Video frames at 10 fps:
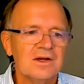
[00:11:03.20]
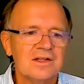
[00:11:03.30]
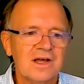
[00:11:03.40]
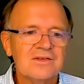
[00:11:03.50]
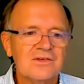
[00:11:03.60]

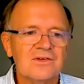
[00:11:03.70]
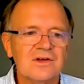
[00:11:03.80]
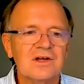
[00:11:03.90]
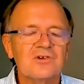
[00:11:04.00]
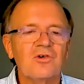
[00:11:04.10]
that's
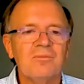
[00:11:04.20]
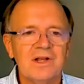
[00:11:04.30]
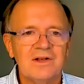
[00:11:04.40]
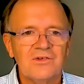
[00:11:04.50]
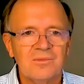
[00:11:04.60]
a
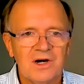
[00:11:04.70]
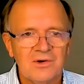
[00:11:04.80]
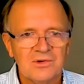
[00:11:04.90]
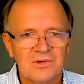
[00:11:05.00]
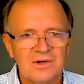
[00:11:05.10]
tremendous
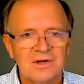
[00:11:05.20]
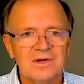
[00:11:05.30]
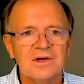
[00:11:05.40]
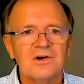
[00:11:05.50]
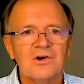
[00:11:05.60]
amount.
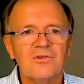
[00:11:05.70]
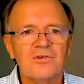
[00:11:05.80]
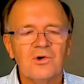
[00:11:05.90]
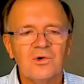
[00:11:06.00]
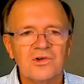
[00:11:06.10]
Of
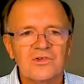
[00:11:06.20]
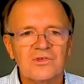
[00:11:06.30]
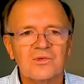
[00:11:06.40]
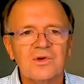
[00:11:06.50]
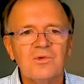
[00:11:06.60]

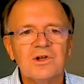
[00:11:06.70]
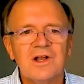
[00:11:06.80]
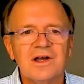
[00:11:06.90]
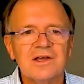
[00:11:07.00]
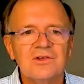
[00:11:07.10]
course, we would
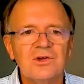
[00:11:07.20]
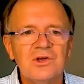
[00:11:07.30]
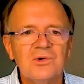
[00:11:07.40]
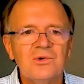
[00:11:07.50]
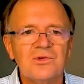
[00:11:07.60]
like to
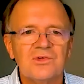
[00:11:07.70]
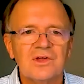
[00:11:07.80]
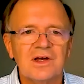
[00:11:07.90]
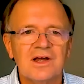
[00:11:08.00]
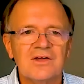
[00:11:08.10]
use
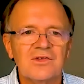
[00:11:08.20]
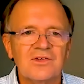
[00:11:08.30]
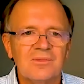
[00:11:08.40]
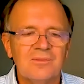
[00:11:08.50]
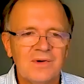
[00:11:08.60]

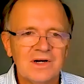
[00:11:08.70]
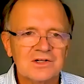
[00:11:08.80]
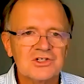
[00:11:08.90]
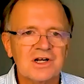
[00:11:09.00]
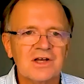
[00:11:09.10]
as
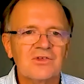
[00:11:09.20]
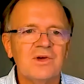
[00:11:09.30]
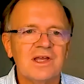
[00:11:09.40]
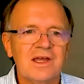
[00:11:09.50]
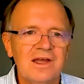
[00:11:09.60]
much as
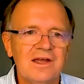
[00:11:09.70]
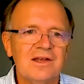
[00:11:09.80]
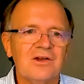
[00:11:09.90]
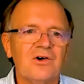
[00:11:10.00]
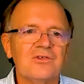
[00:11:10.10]
we
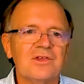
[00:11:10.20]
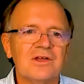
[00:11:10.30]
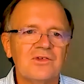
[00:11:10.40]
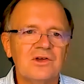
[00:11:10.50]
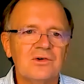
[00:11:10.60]
can of that
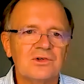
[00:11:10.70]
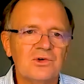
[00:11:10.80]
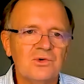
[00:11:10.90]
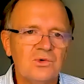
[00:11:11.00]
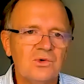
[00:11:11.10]

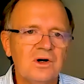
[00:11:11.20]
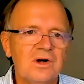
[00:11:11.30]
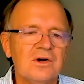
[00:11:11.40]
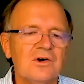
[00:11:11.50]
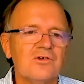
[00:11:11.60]
CO2
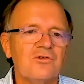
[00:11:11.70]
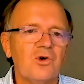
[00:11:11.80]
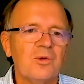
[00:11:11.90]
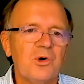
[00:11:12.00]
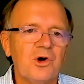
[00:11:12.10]

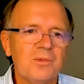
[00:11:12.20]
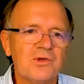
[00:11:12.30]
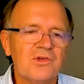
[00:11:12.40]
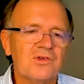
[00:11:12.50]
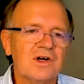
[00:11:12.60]
for
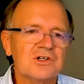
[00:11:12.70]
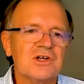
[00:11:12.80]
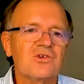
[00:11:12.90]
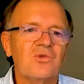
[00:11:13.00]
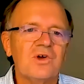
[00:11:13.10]
purposes such
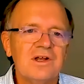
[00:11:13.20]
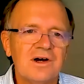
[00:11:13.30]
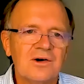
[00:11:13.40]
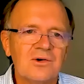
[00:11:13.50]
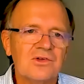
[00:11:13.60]
as
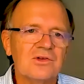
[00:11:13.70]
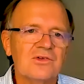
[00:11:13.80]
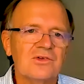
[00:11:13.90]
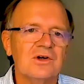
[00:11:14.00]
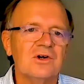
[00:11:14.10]
greenhouses,